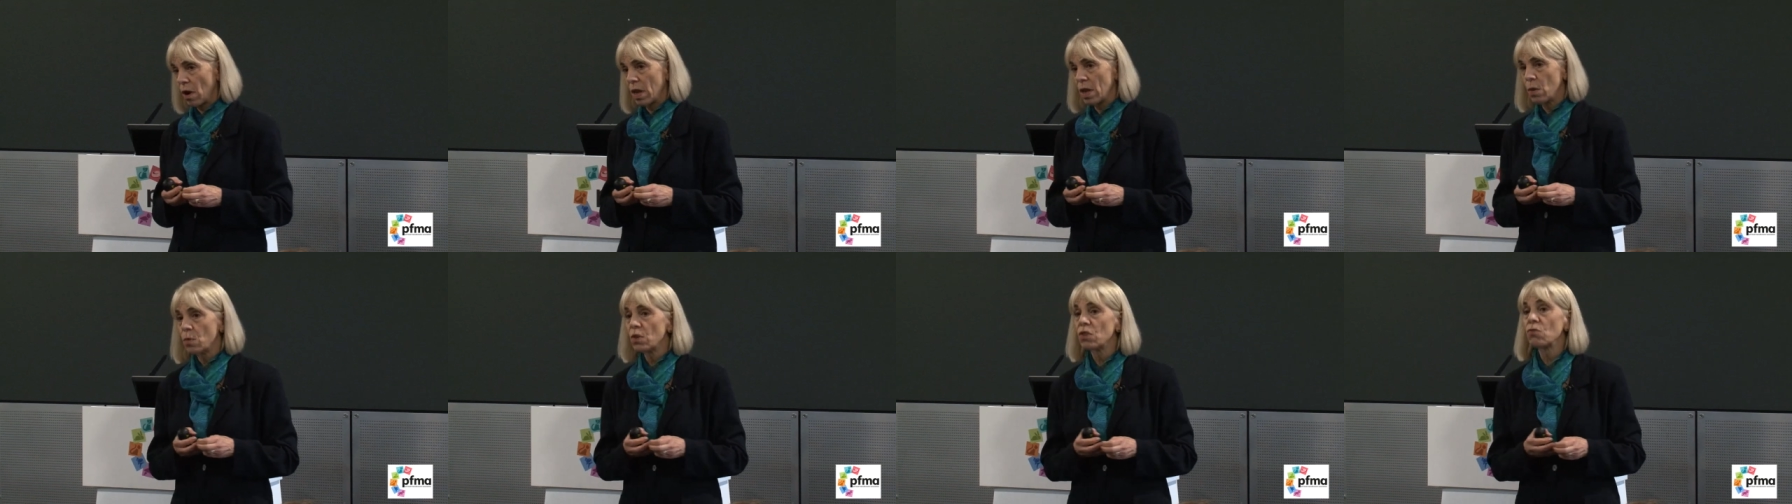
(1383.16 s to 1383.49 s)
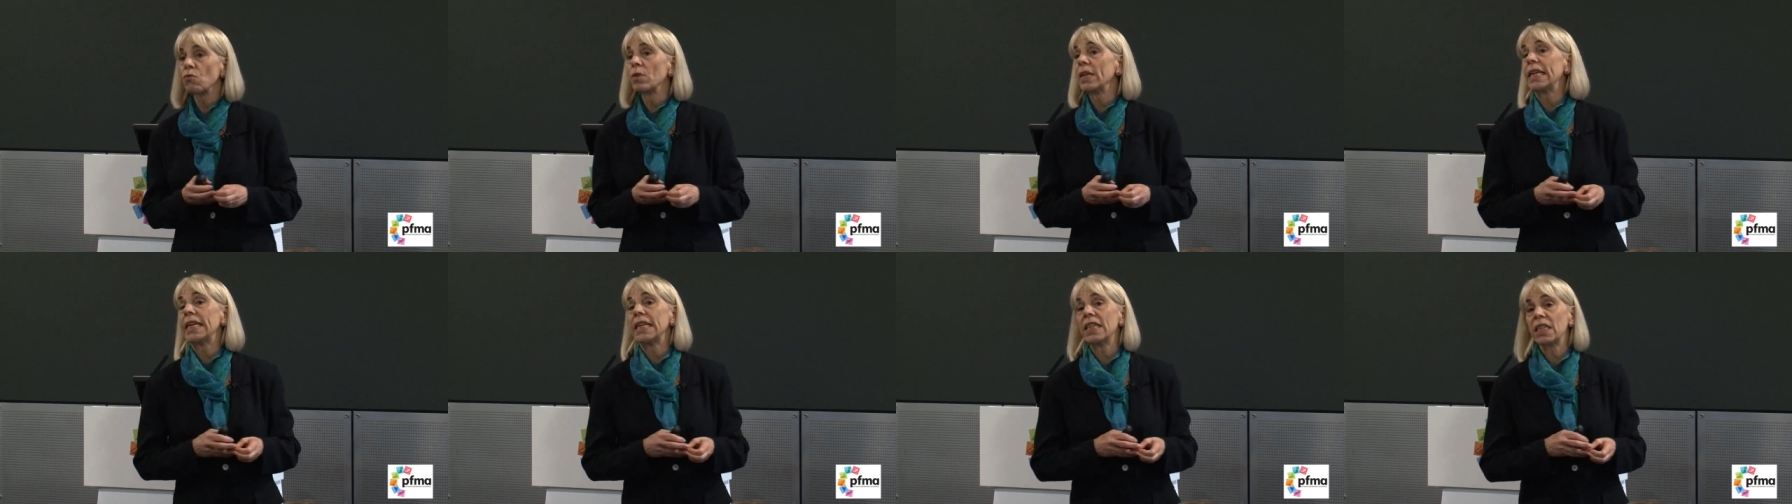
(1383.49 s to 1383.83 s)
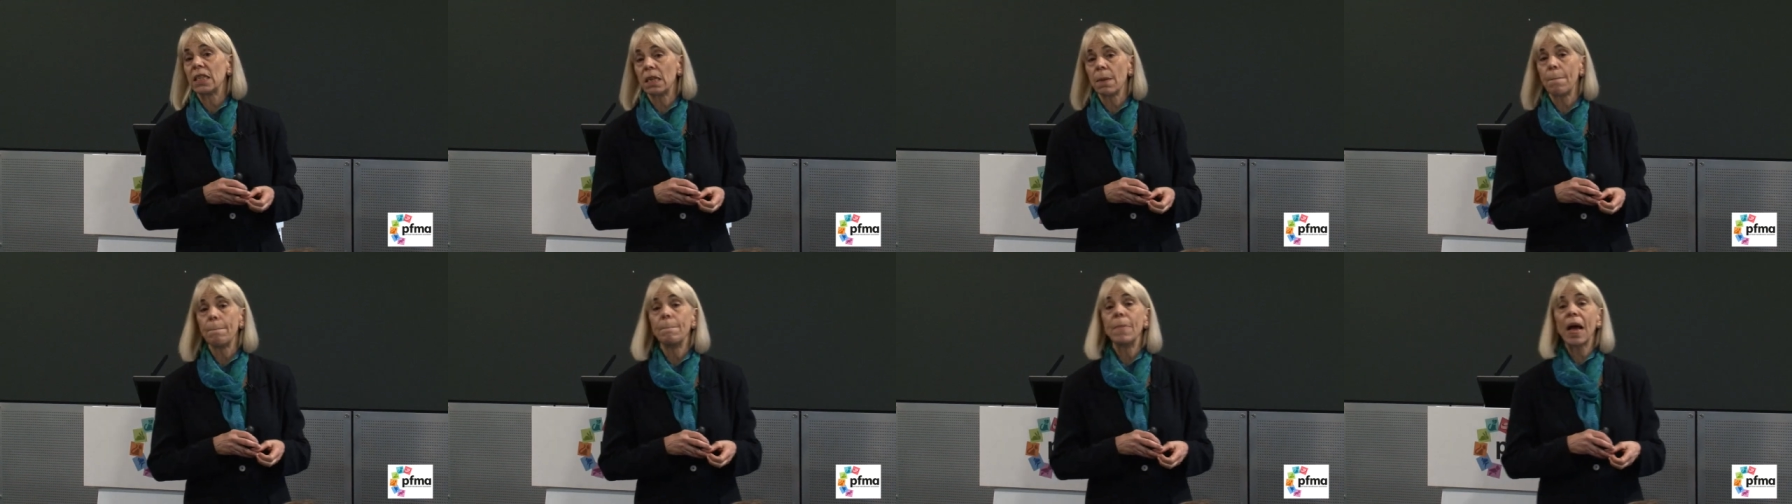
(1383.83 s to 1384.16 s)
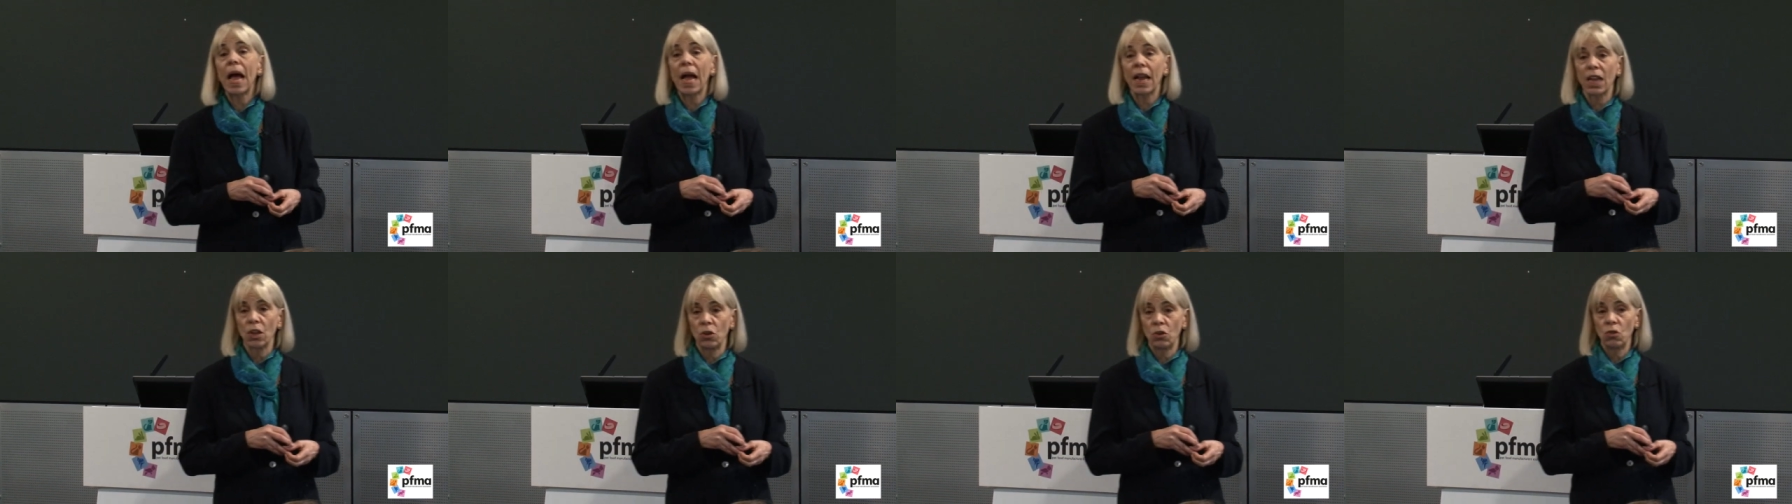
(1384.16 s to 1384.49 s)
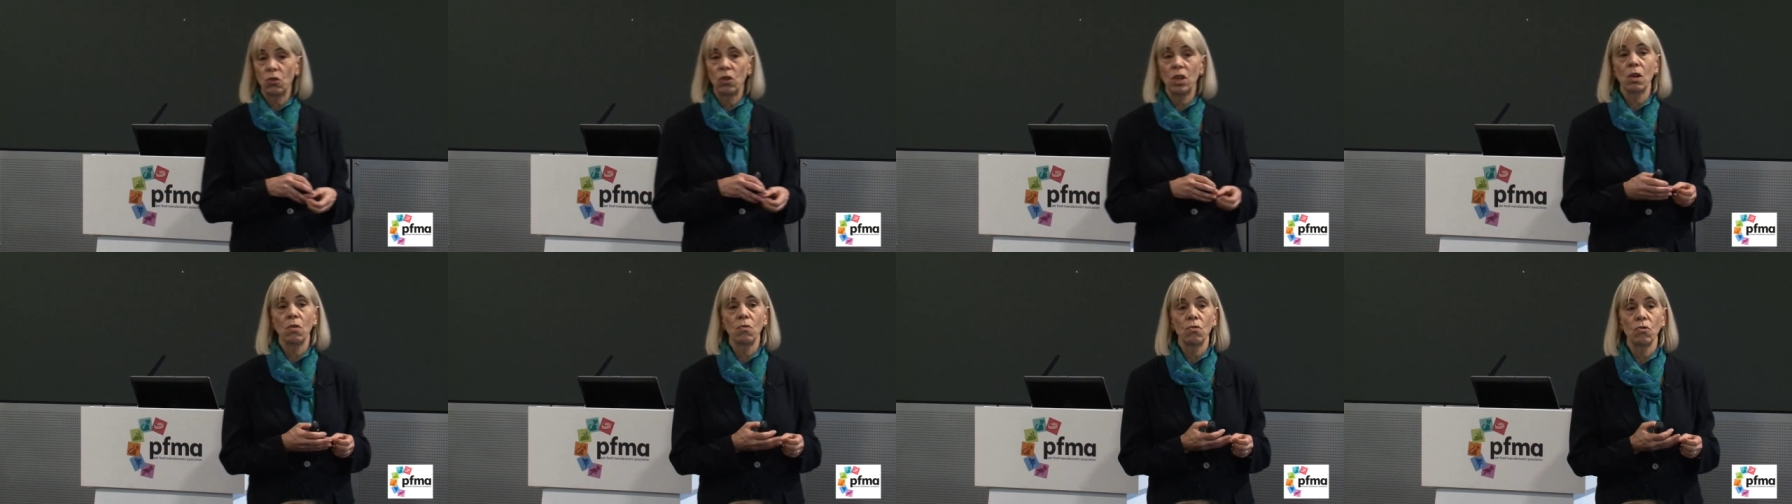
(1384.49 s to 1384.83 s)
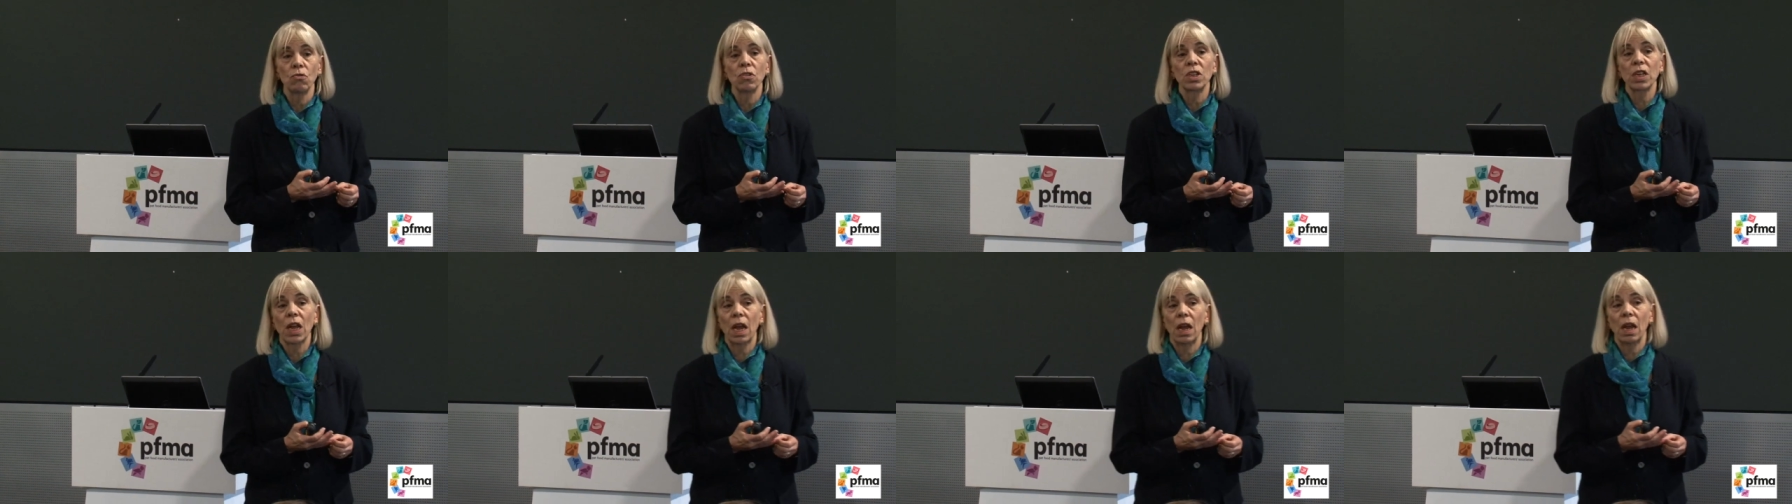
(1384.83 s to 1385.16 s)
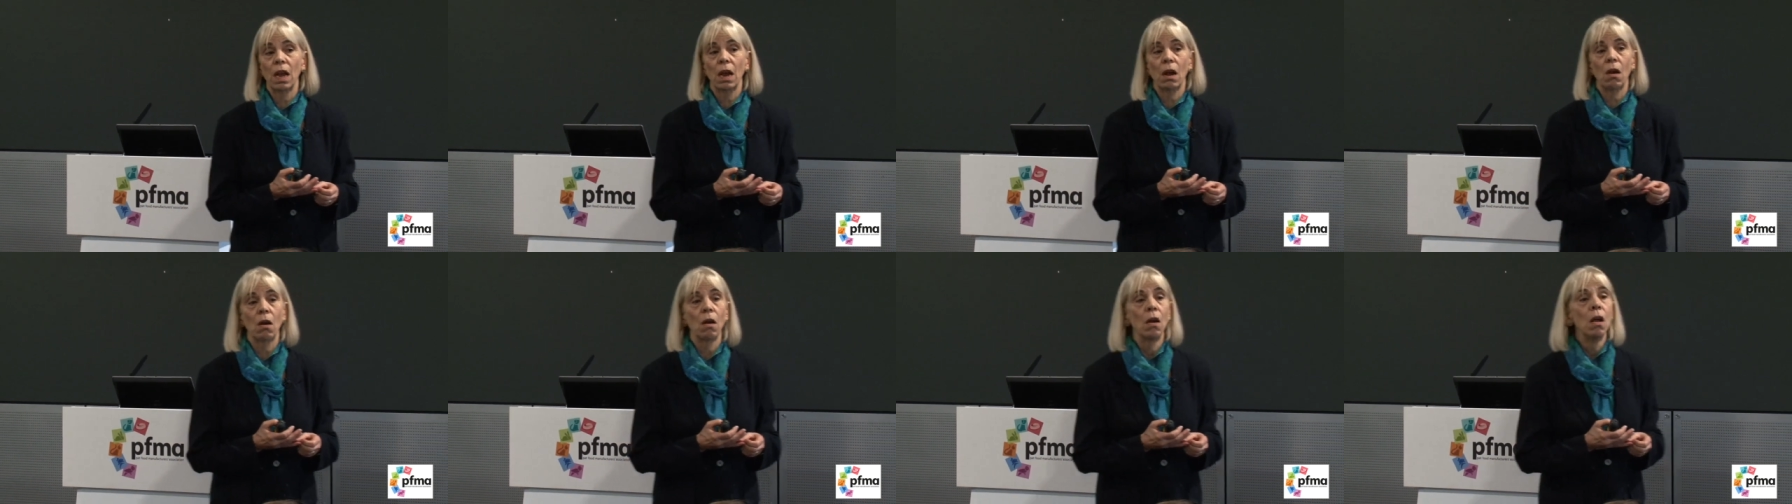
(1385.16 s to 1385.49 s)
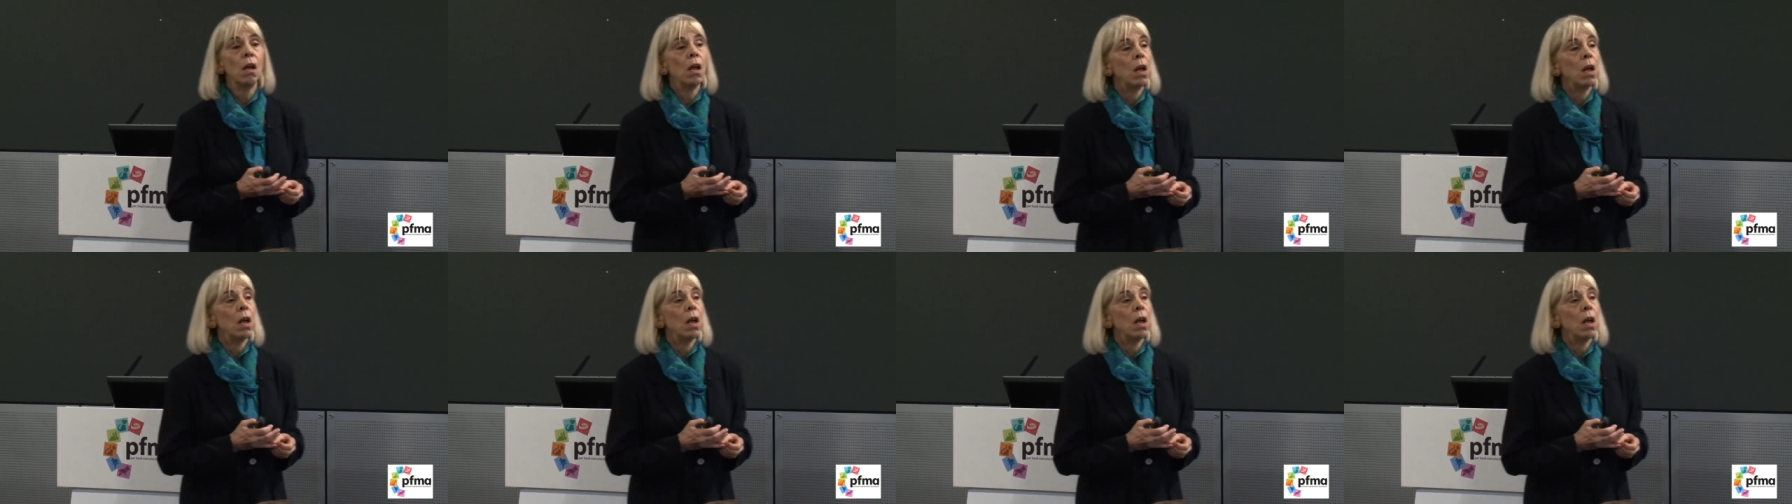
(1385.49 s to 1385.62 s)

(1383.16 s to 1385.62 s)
he was released back into the owner's care